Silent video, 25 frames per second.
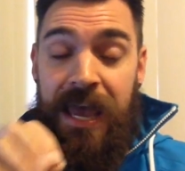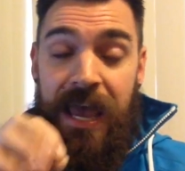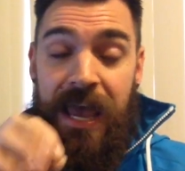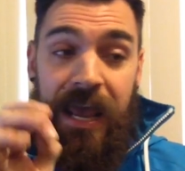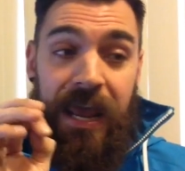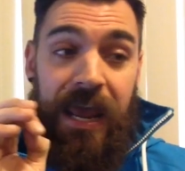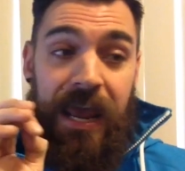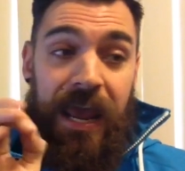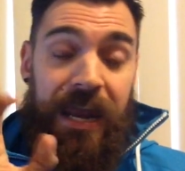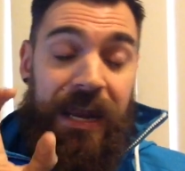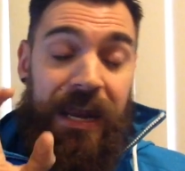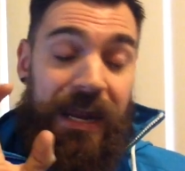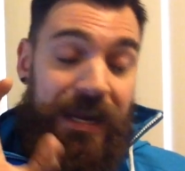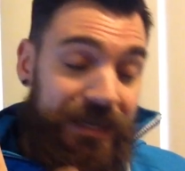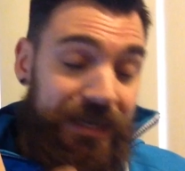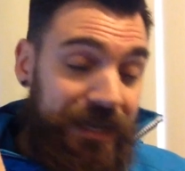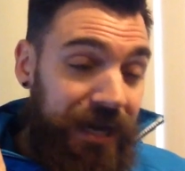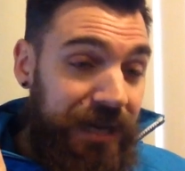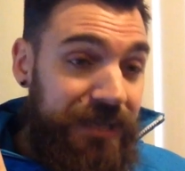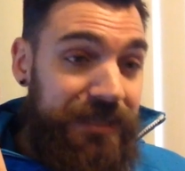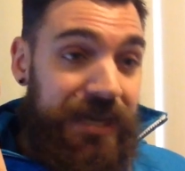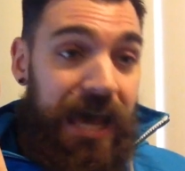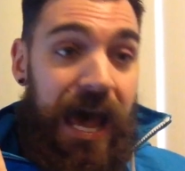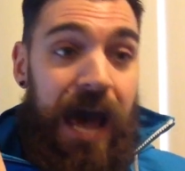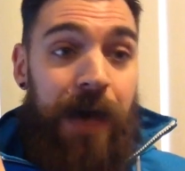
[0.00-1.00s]
It, and it
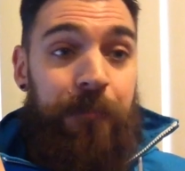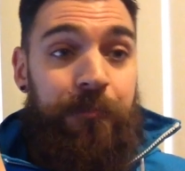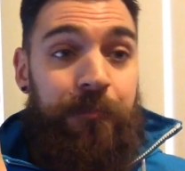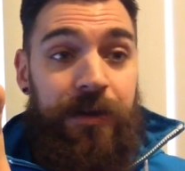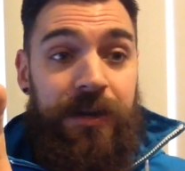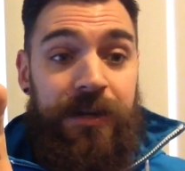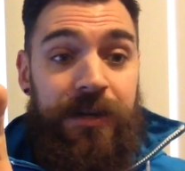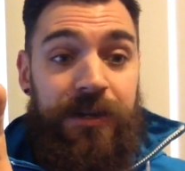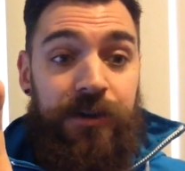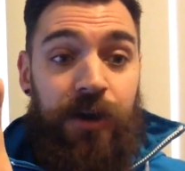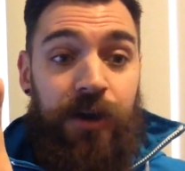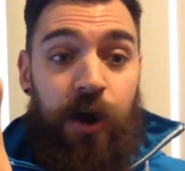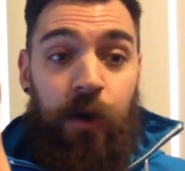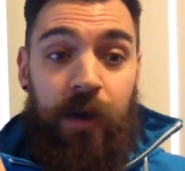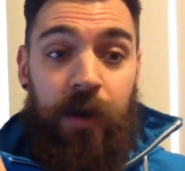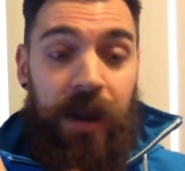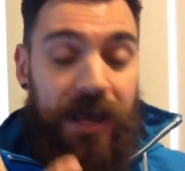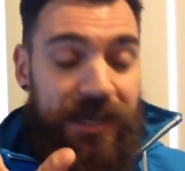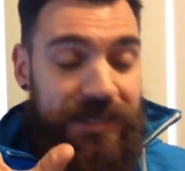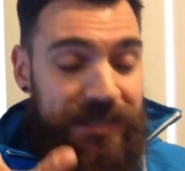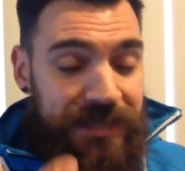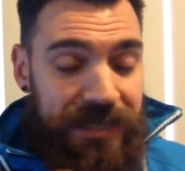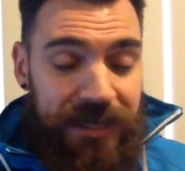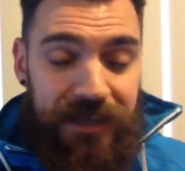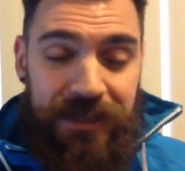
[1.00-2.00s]
does happen, you know, and
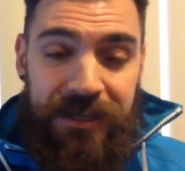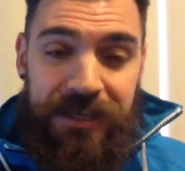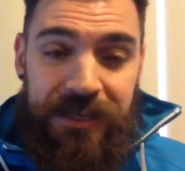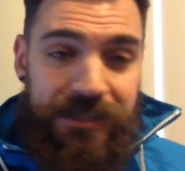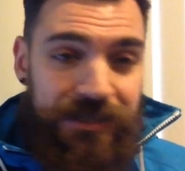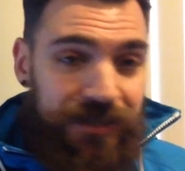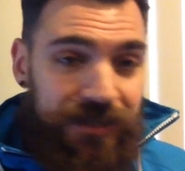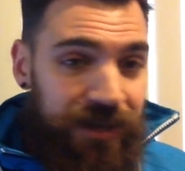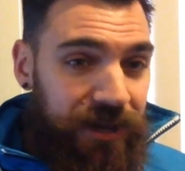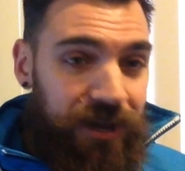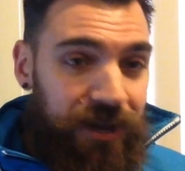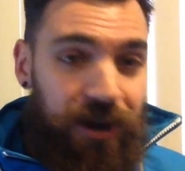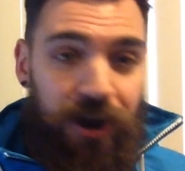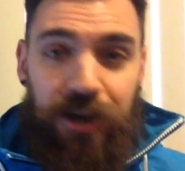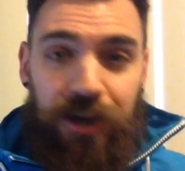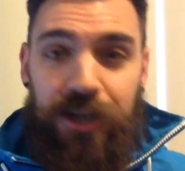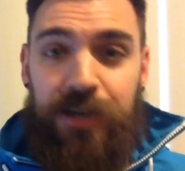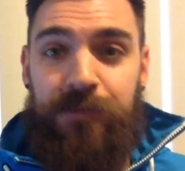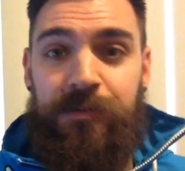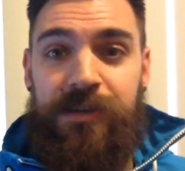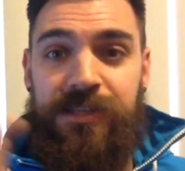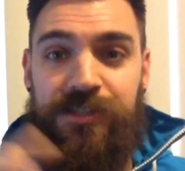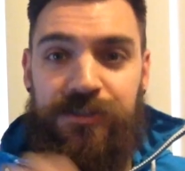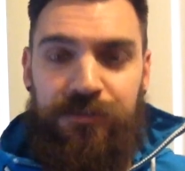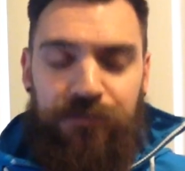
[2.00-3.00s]
I see these like
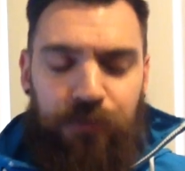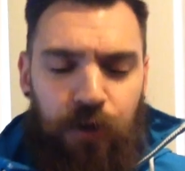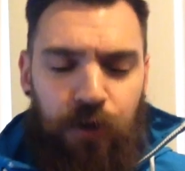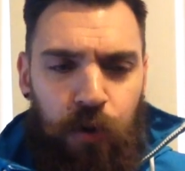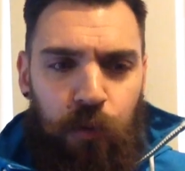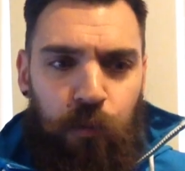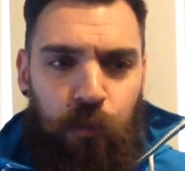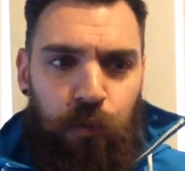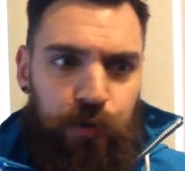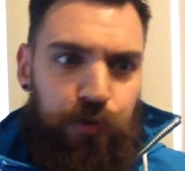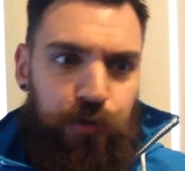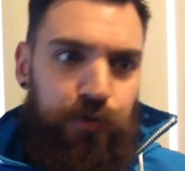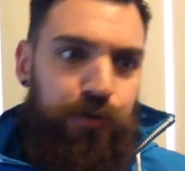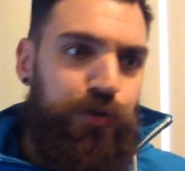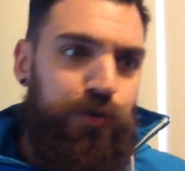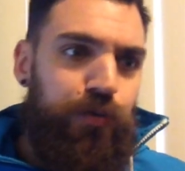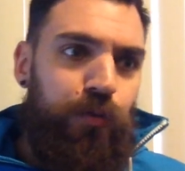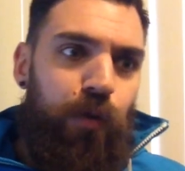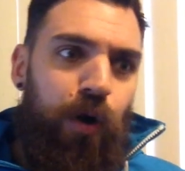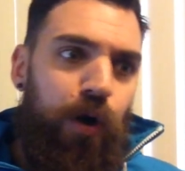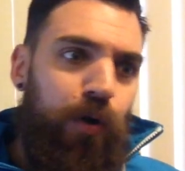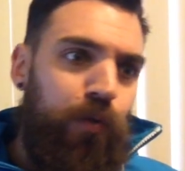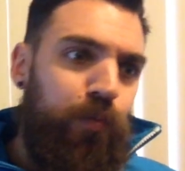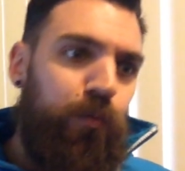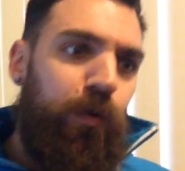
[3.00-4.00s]
arguments of, oh, well,
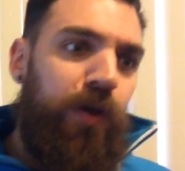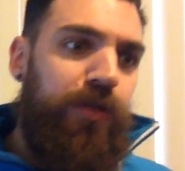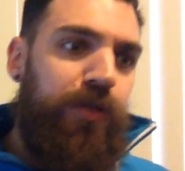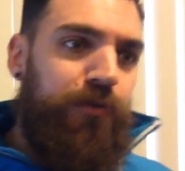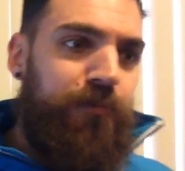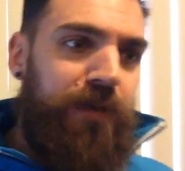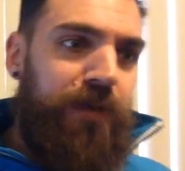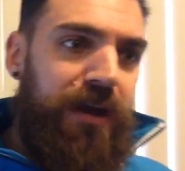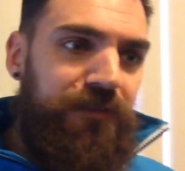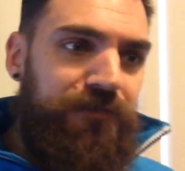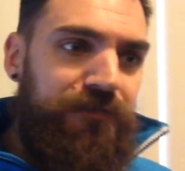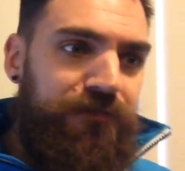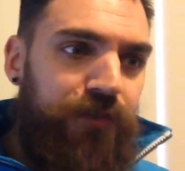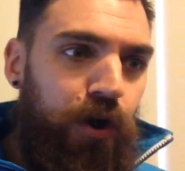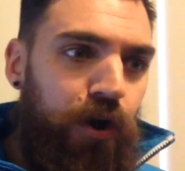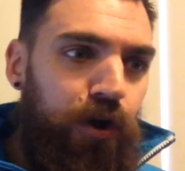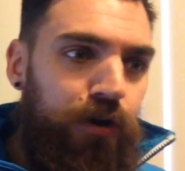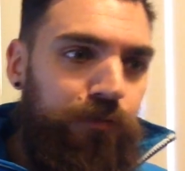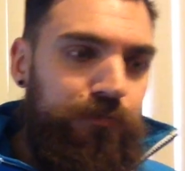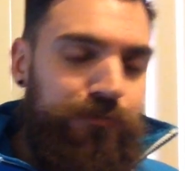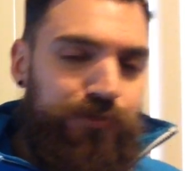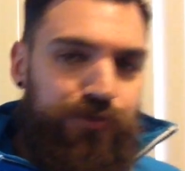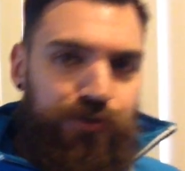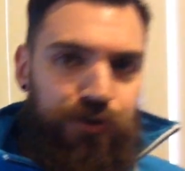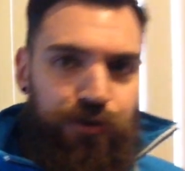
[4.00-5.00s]
you own Weatherman
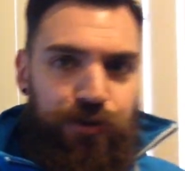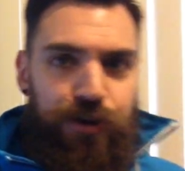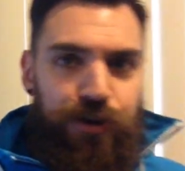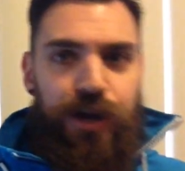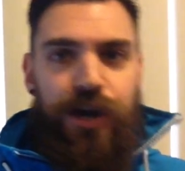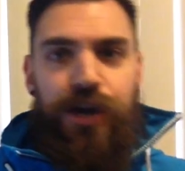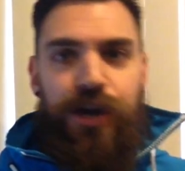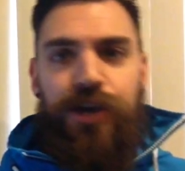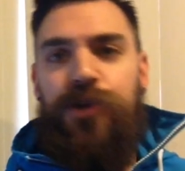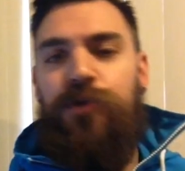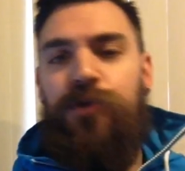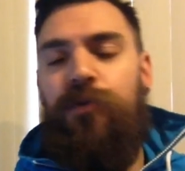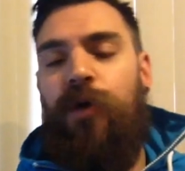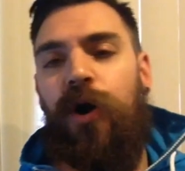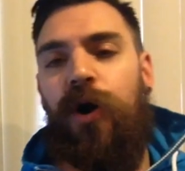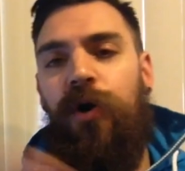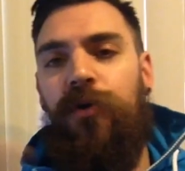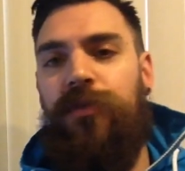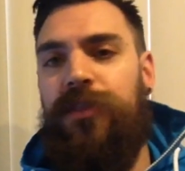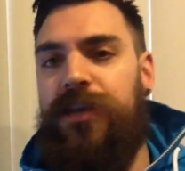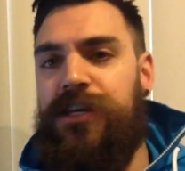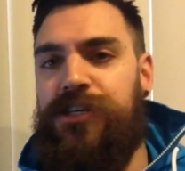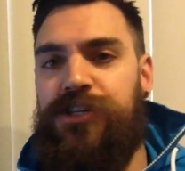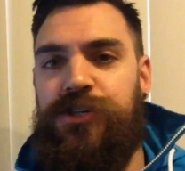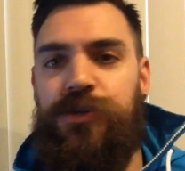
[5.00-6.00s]
foams or you
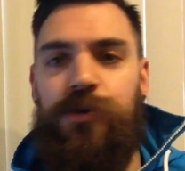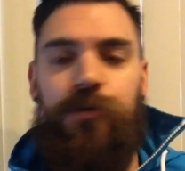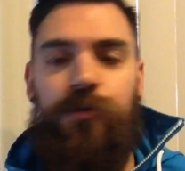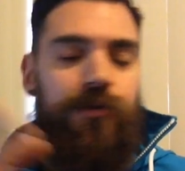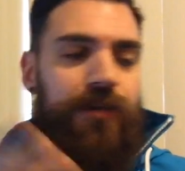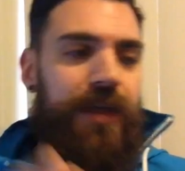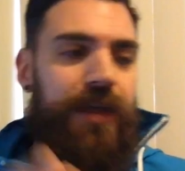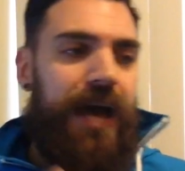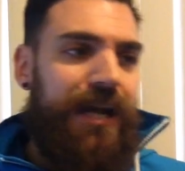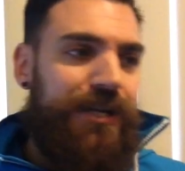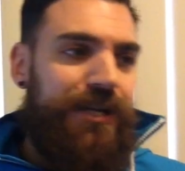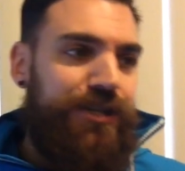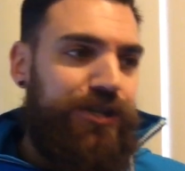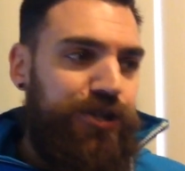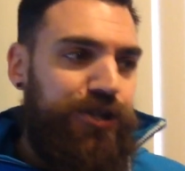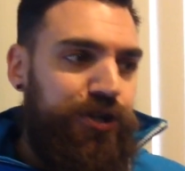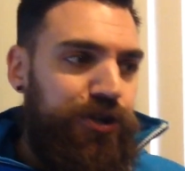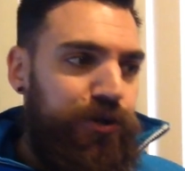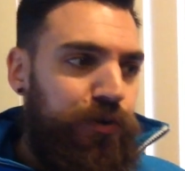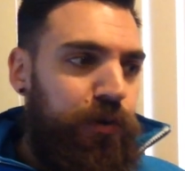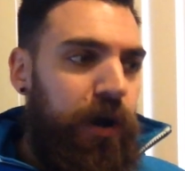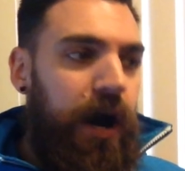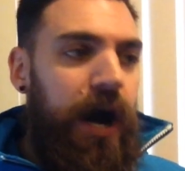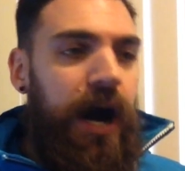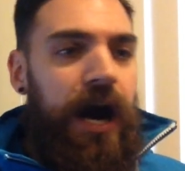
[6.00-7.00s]
own this shoe or that
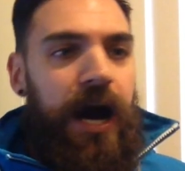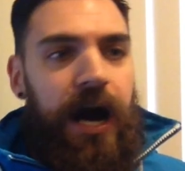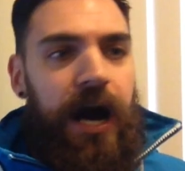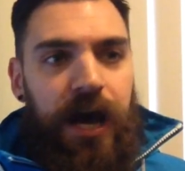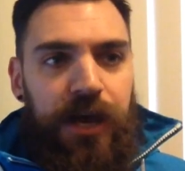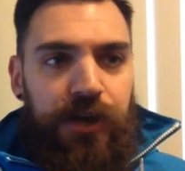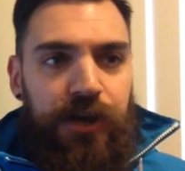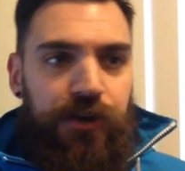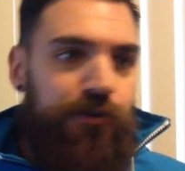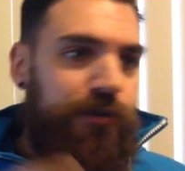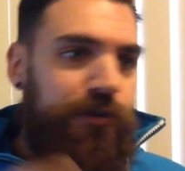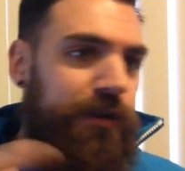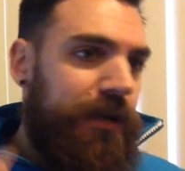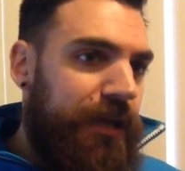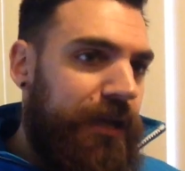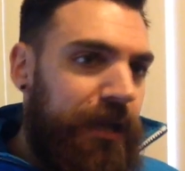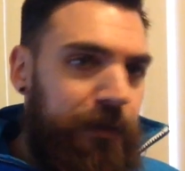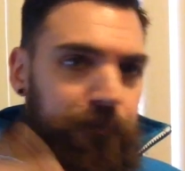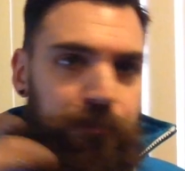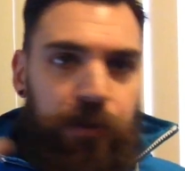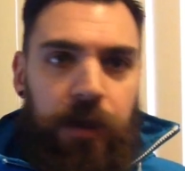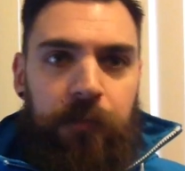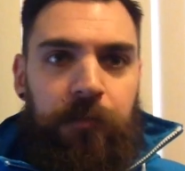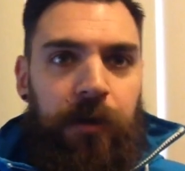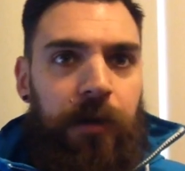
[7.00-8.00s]
shoe, haha, you're an
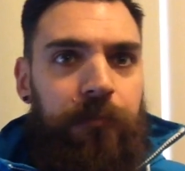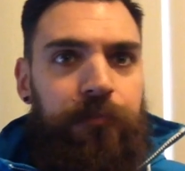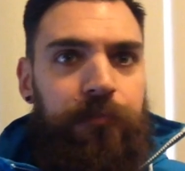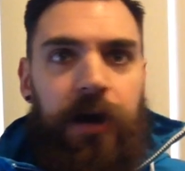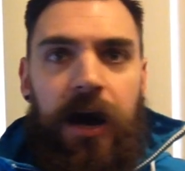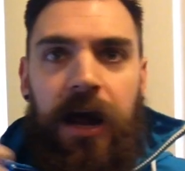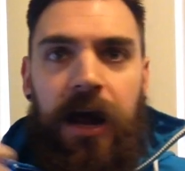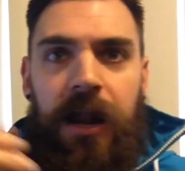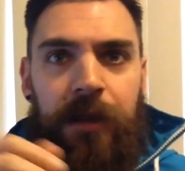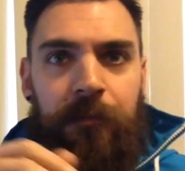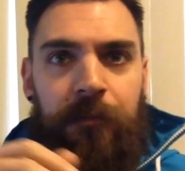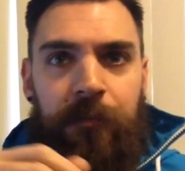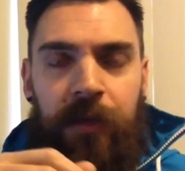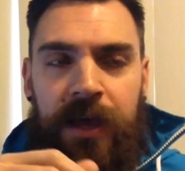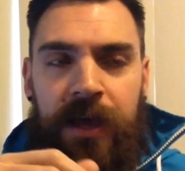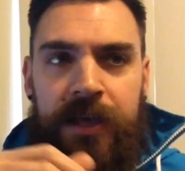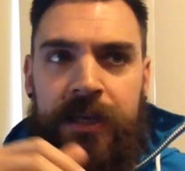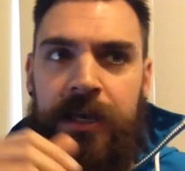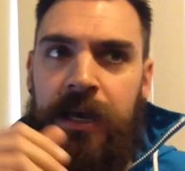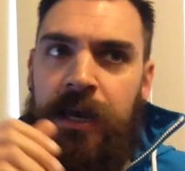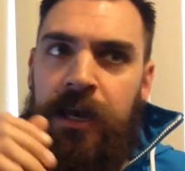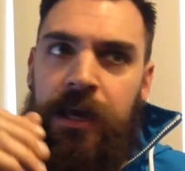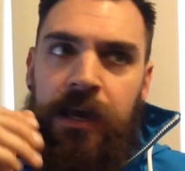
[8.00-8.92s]
idiot, blah, blah, blah. And I'm like,